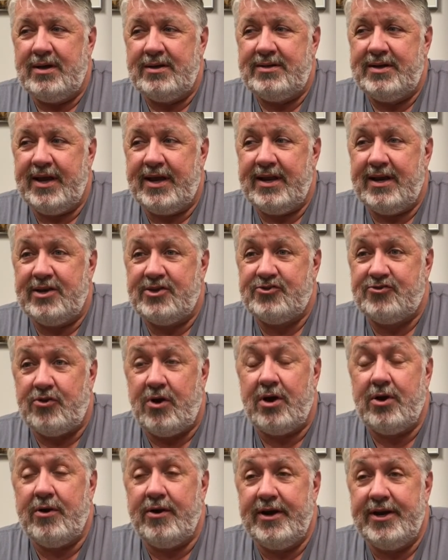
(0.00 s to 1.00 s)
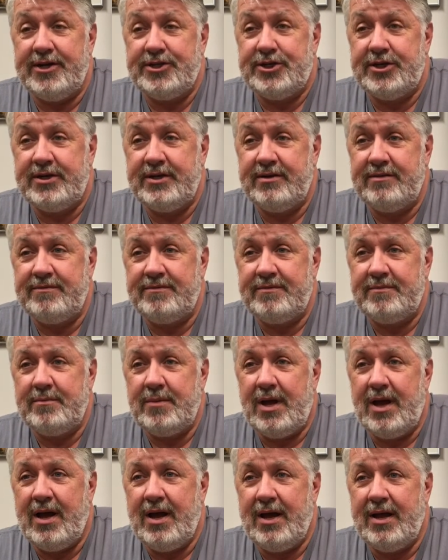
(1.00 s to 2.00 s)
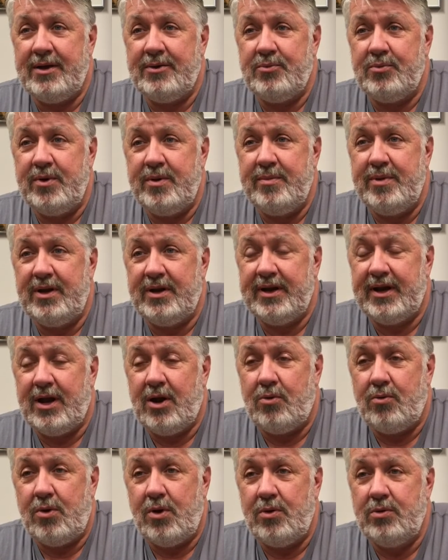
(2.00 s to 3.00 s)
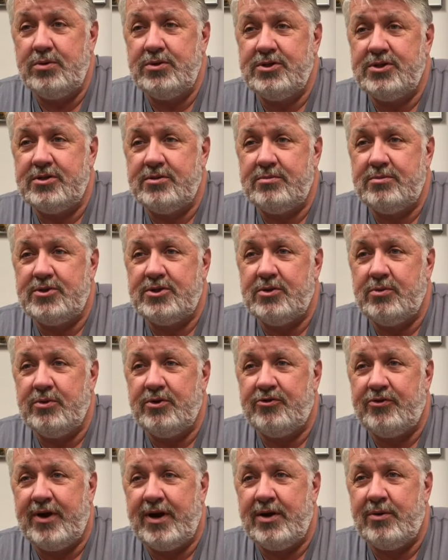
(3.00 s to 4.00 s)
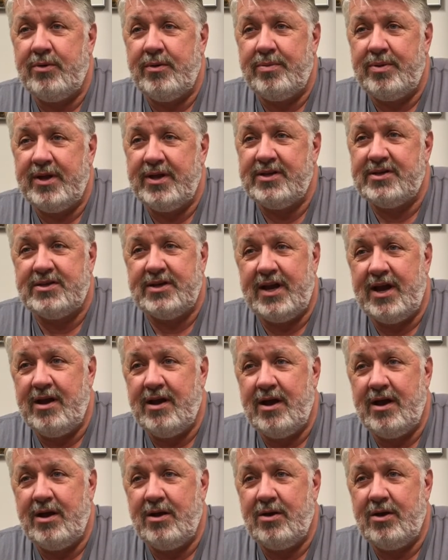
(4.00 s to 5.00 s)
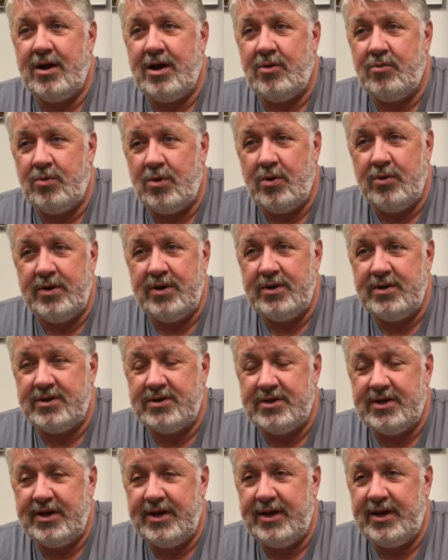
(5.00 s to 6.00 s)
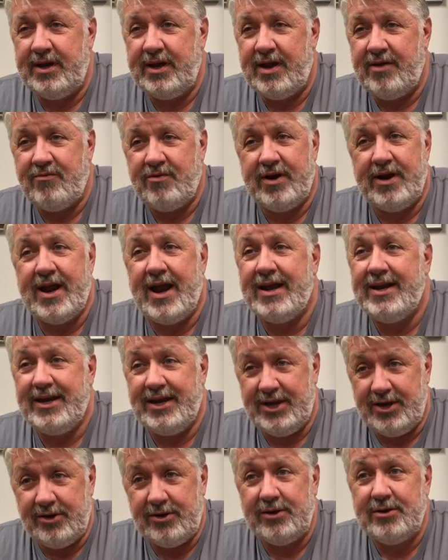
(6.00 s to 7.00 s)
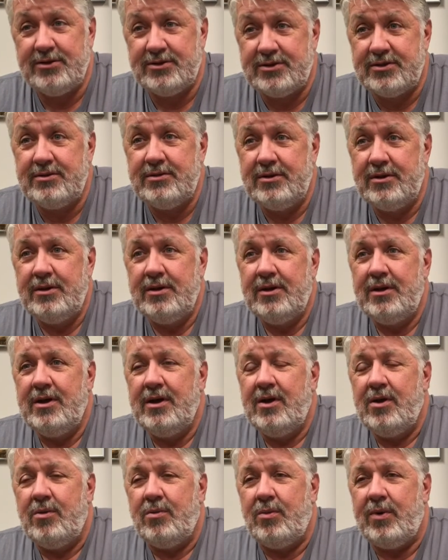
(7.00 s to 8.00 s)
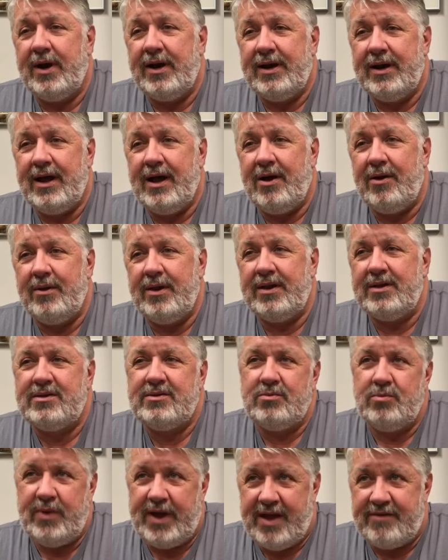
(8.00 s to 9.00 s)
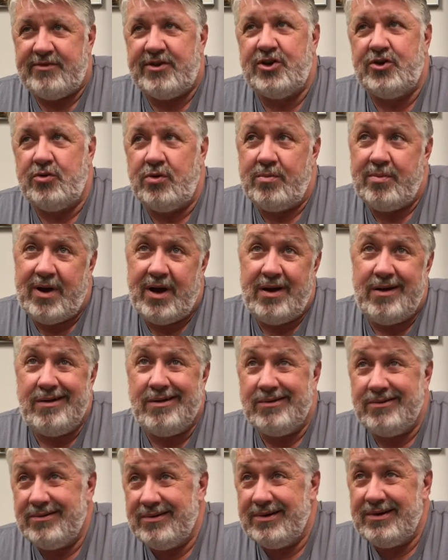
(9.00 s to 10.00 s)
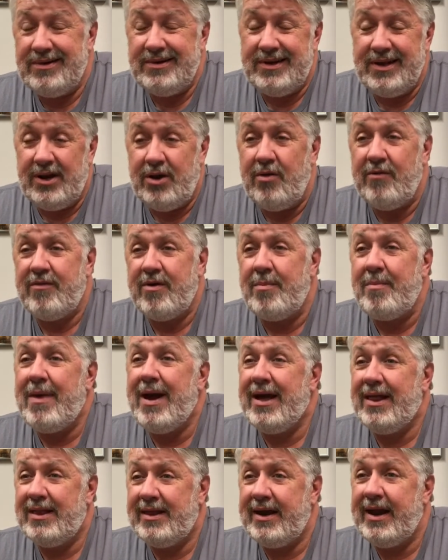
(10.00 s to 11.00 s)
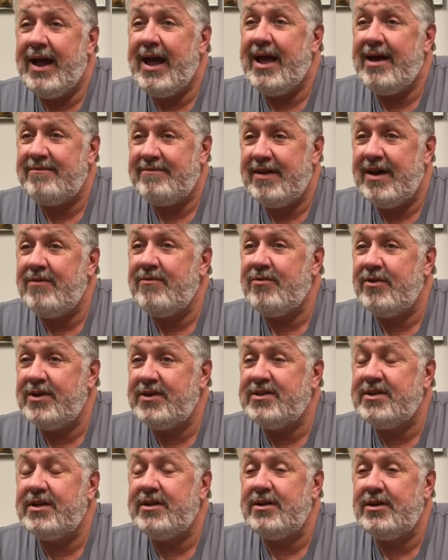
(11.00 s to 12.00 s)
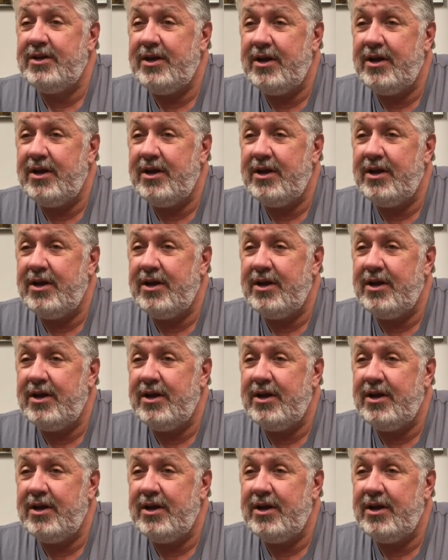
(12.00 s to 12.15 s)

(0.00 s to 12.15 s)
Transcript: taking a stronger initiative on rebuilding our roads. So we're trying to replace a road in the city every 90 years. Right now, we have to do about a little over a mile and a half every single